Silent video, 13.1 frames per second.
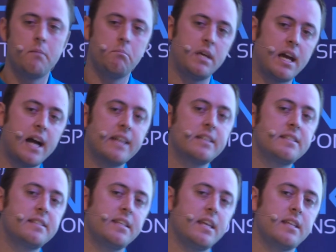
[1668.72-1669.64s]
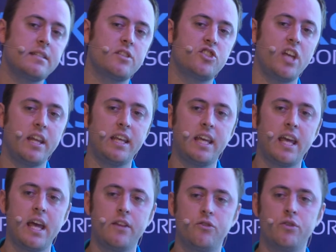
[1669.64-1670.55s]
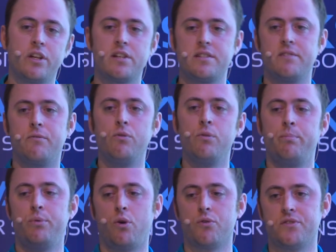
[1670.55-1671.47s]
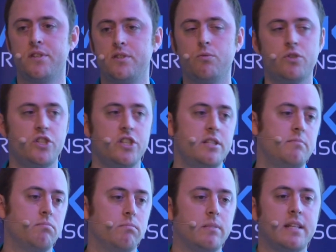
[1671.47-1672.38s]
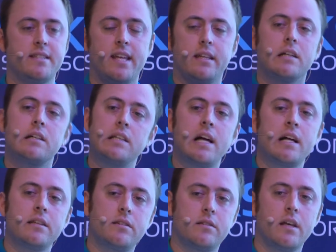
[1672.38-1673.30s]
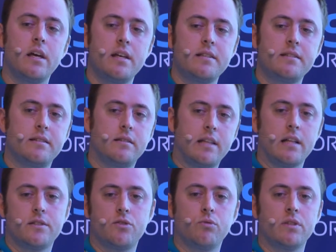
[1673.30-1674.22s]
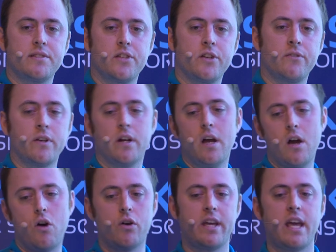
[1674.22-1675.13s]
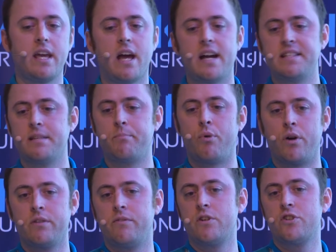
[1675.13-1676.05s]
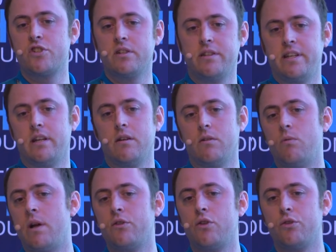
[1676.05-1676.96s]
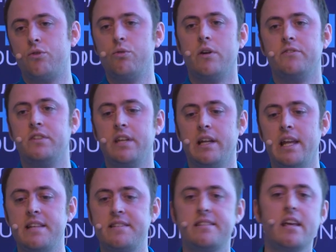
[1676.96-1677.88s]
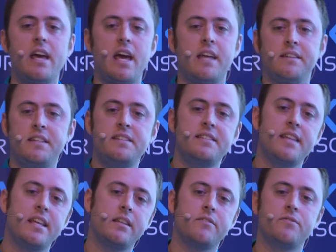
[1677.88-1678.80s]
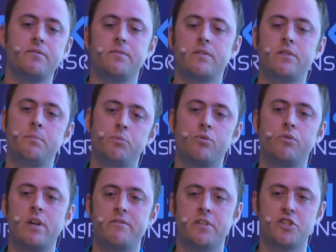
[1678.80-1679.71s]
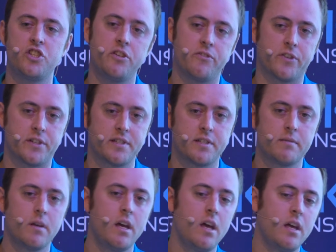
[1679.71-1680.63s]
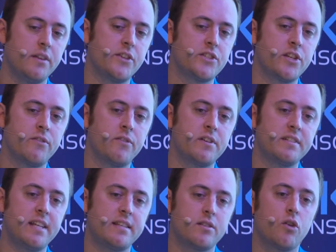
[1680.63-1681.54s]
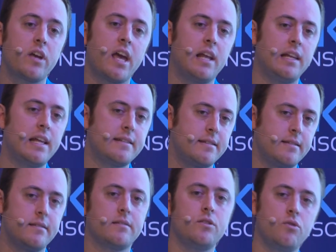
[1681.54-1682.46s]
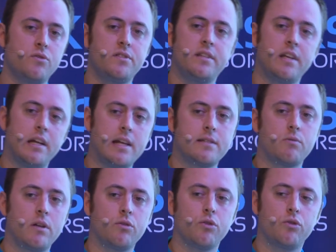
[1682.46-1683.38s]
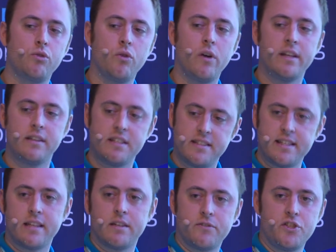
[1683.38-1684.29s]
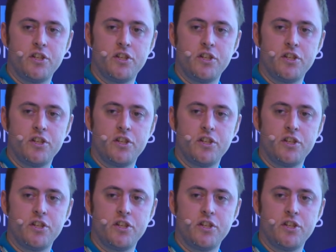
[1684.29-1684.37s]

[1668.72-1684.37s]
Behind the scenes, the JDK triggers the full process, which is, let's say, the client tells to the server, okay, I support version 1.2 of TLS and this set of cryptographic chiffres. The server says, okay, let's use TLS 1.2 and this set of